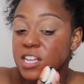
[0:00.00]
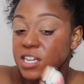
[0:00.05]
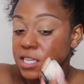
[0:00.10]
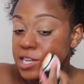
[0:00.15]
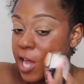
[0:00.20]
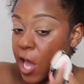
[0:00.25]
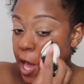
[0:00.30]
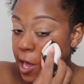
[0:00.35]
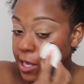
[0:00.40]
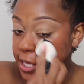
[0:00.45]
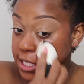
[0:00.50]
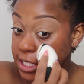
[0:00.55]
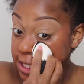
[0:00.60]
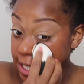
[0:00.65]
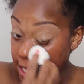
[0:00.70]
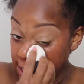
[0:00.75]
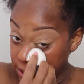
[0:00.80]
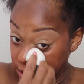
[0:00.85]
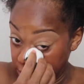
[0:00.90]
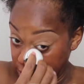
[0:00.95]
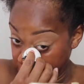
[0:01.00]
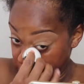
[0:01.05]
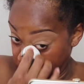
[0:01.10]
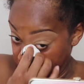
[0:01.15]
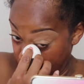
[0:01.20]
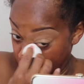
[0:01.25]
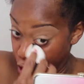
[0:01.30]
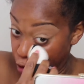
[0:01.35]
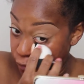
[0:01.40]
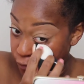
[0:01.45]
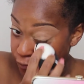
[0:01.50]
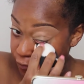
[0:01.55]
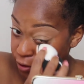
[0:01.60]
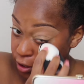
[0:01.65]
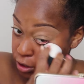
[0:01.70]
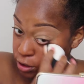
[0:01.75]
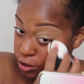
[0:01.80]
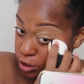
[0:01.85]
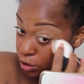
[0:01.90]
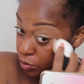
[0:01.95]
Now it says it's no
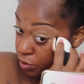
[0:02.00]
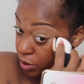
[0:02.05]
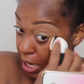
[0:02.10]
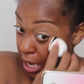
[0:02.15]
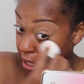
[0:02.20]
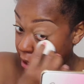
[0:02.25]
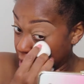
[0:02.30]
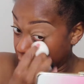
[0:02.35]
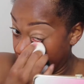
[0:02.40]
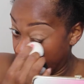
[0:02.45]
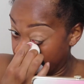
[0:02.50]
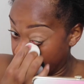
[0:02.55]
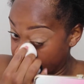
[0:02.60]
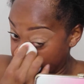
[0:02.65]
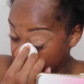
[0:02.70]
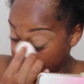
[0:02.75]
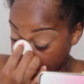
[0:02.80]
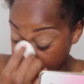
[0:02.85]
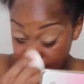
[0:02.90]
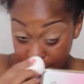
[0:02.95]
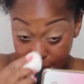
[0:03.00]
filter, but I can already